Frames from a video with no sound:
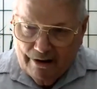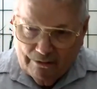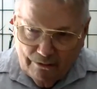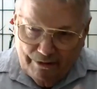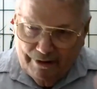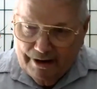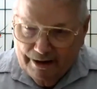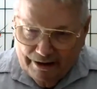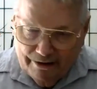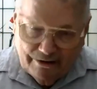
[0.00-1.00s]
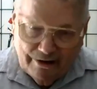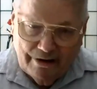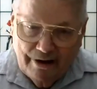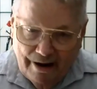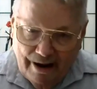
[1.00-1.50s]
good that is
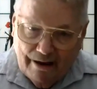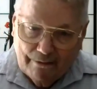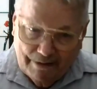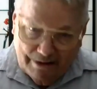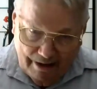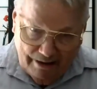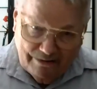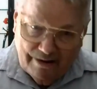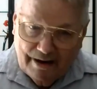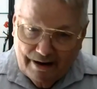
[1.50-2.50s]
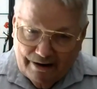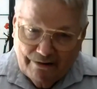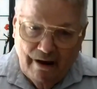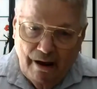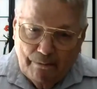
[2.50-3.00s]
and how intense that is,